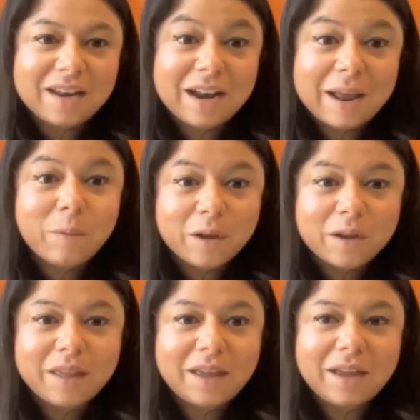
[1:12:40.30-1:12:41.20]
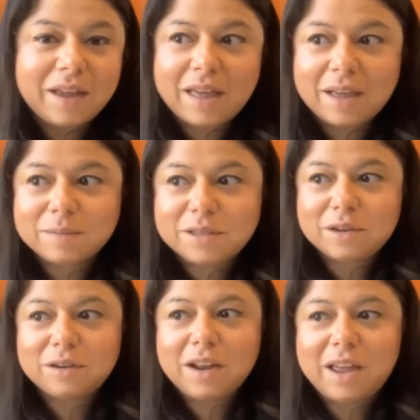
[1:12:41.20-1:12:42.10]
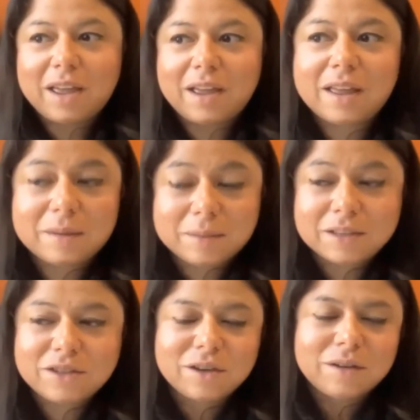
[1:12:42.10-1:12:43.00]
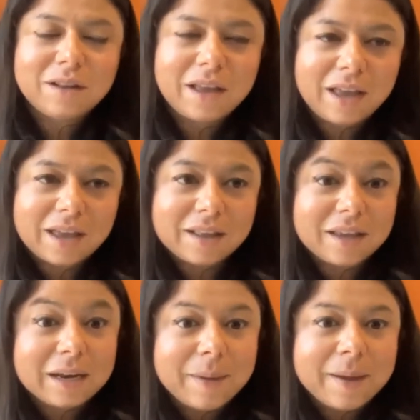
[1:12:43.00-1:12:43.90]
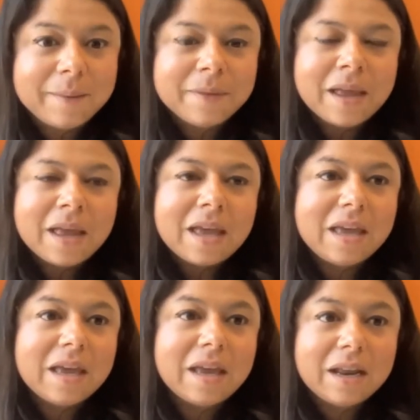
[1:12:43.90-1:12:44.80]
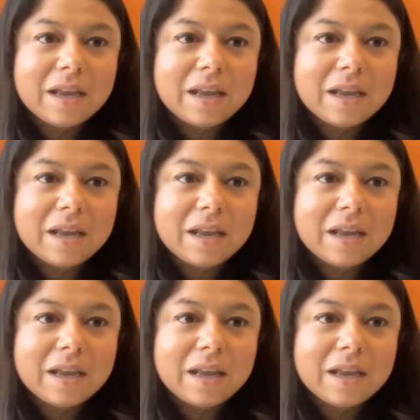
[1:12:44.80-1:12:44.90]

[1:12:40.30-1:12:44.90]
which is an activity in the support of um, climate change,